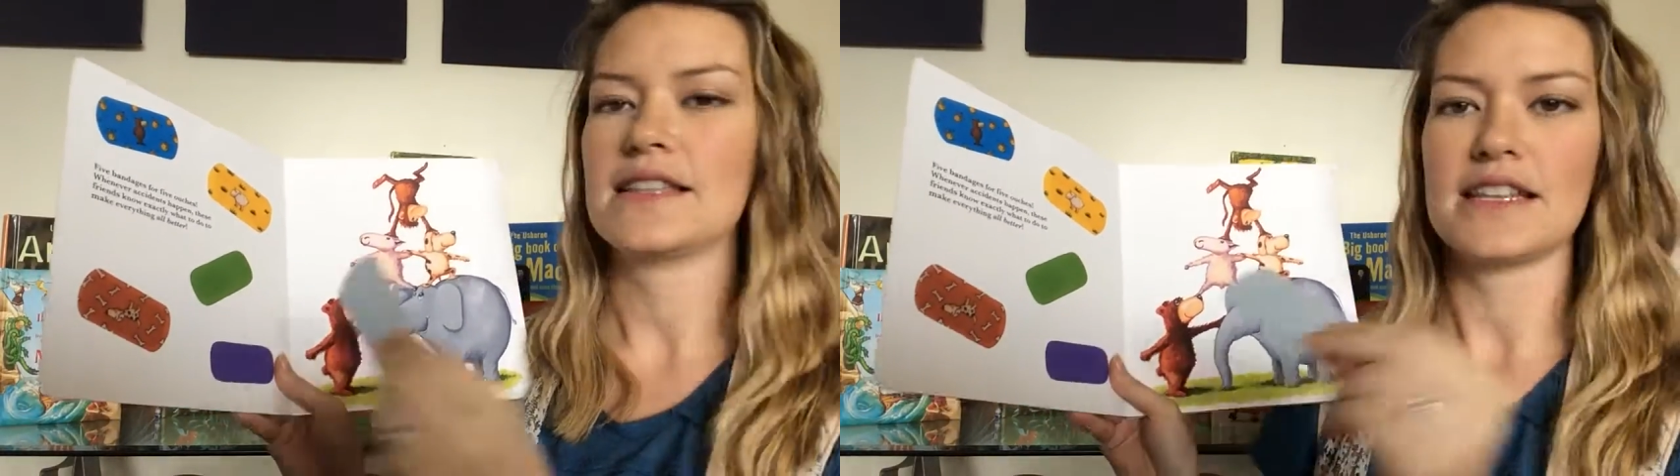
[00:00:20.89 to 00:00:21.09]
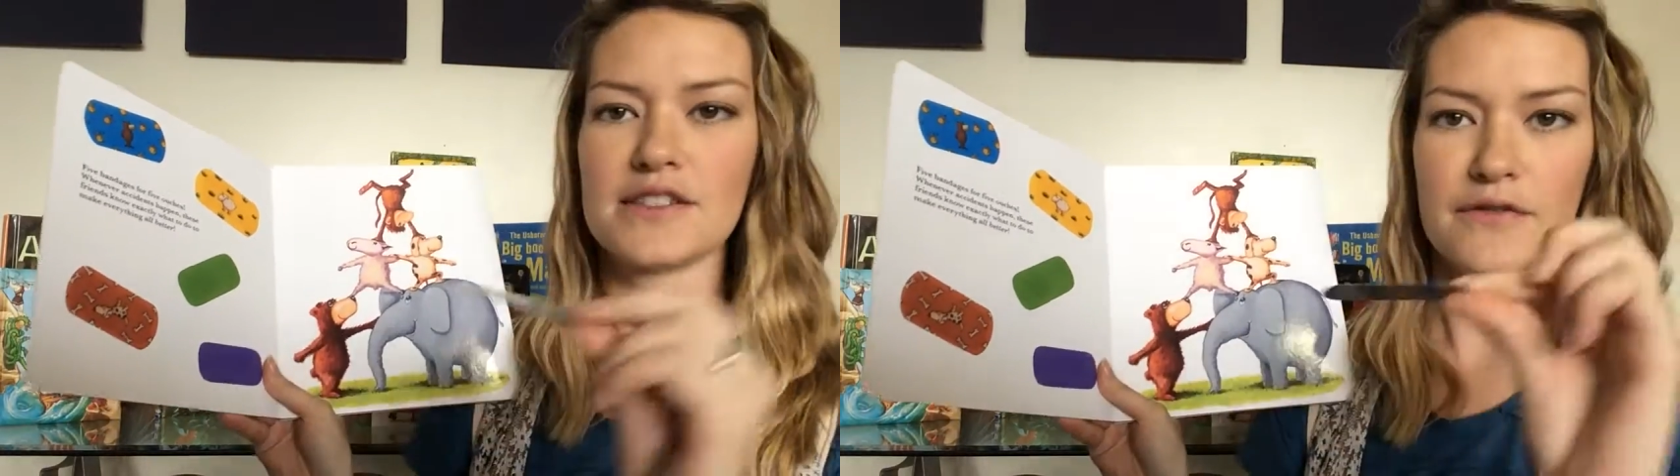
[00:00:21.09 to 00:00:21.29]

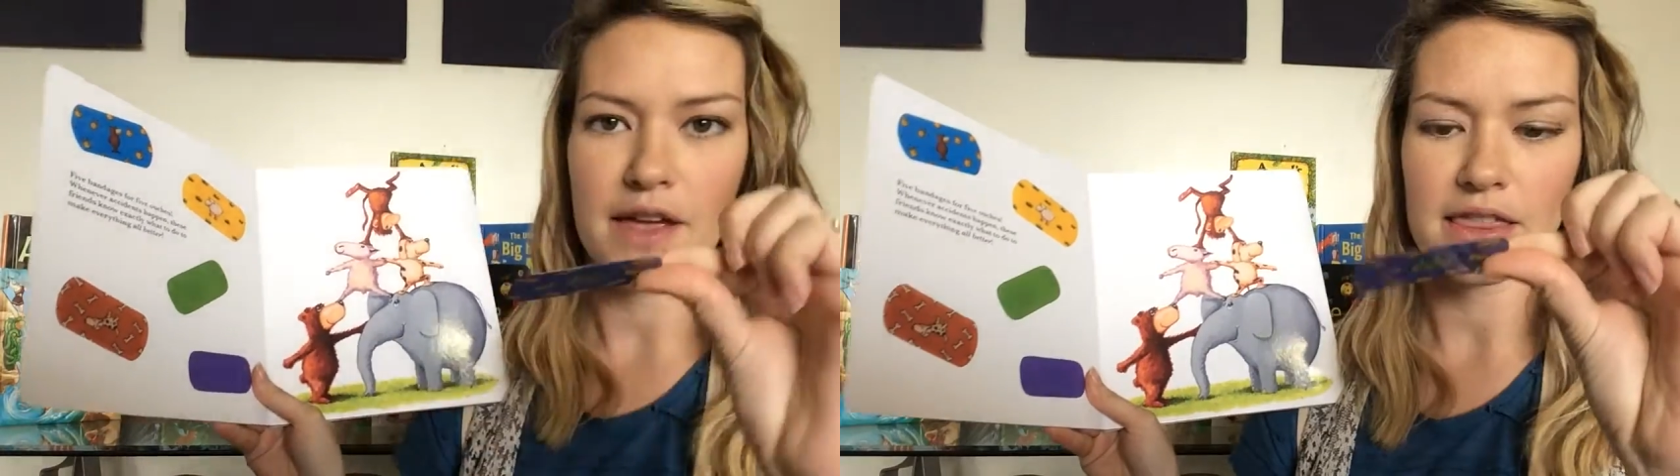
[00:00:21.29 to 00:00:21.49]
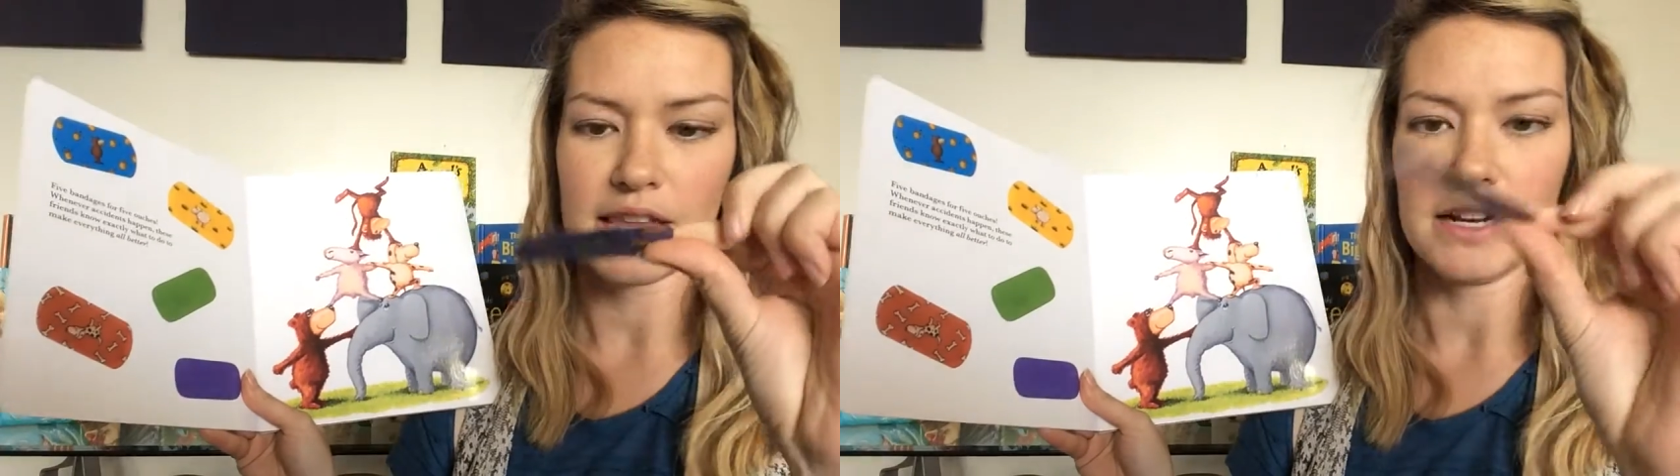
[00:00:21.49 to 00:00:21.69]
these
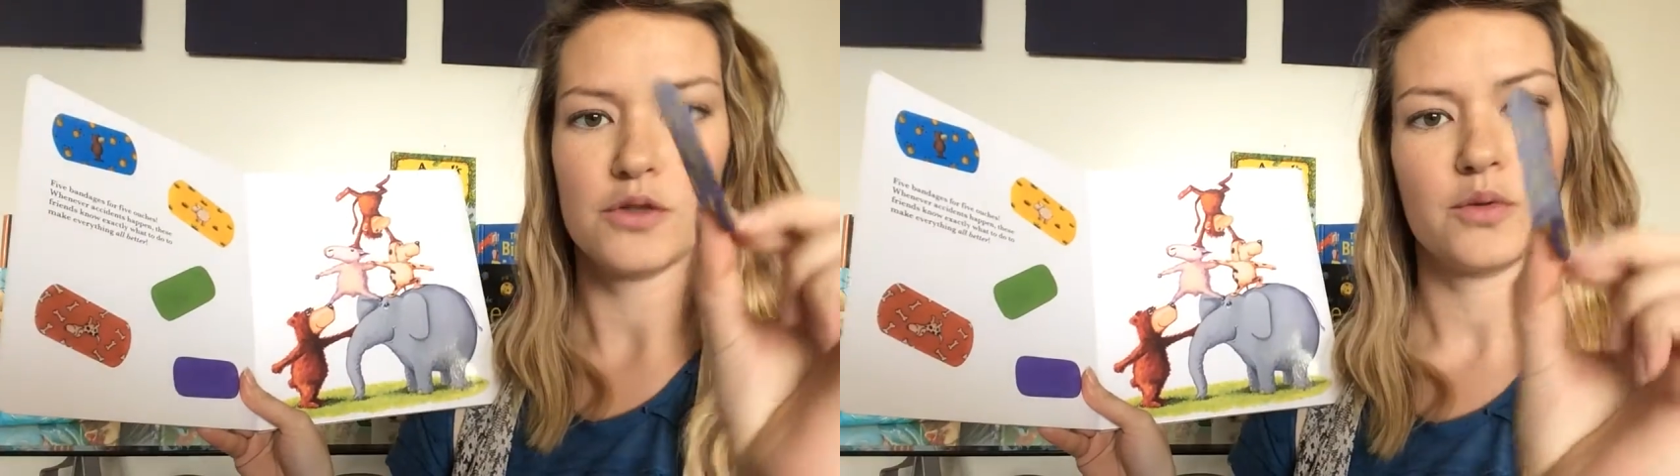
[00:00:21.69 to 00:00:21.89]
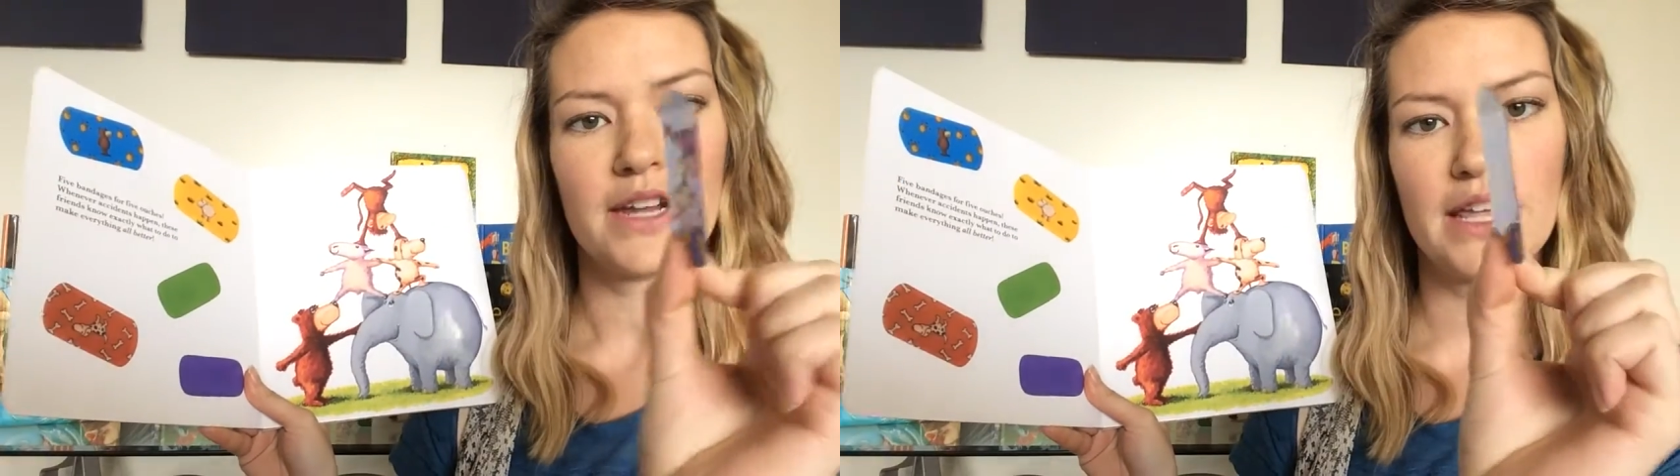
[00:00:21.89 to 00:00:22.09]
fun
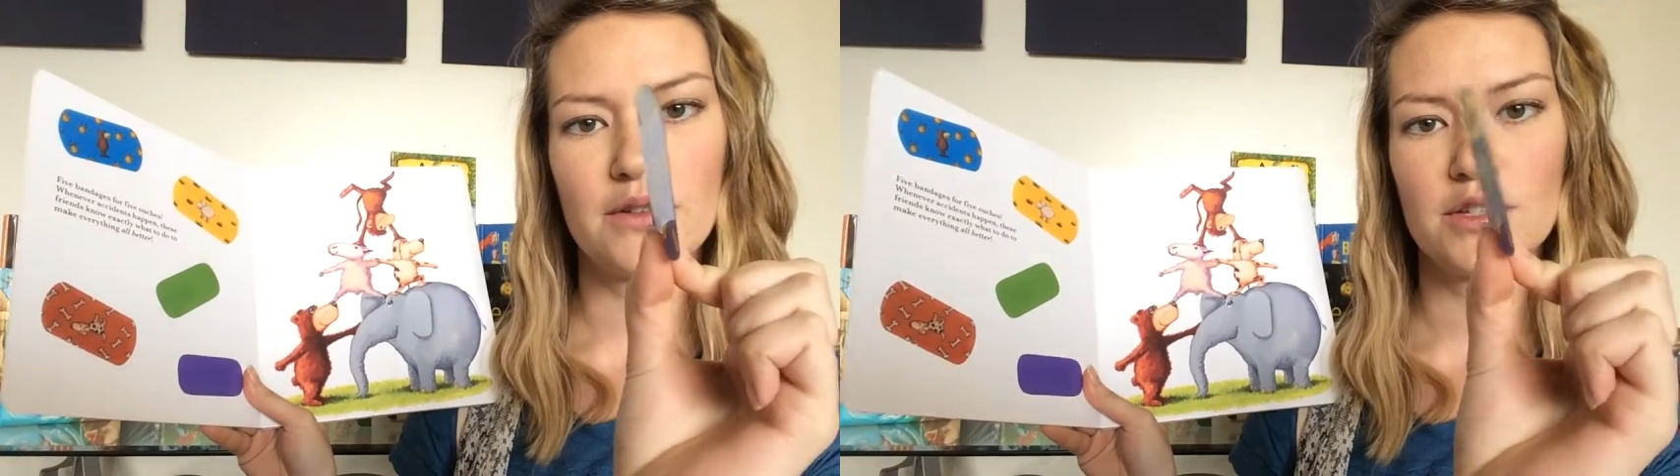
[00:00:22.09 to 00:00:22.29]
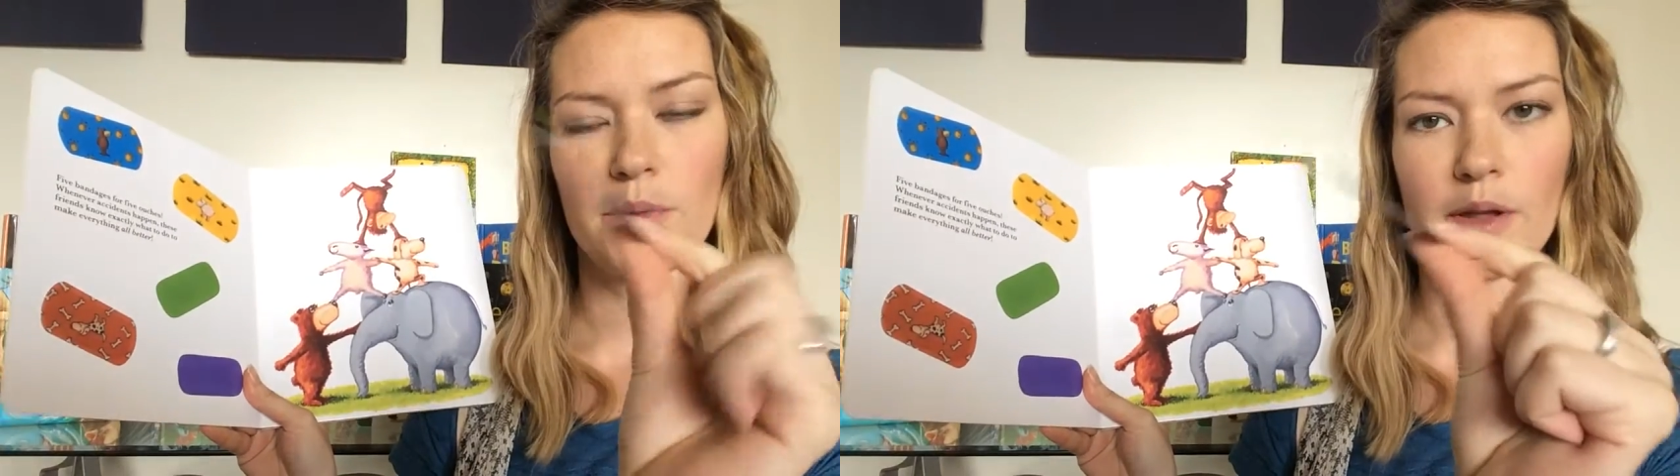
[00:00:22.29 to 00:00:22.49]
little
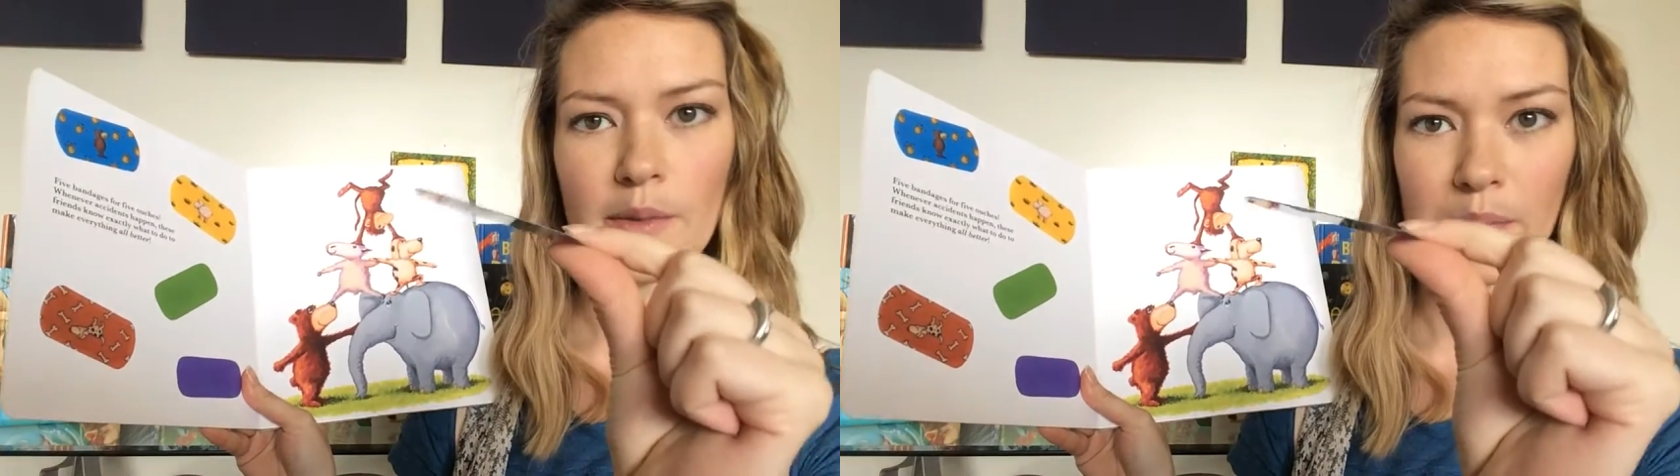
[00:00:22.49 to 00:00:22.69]
reusable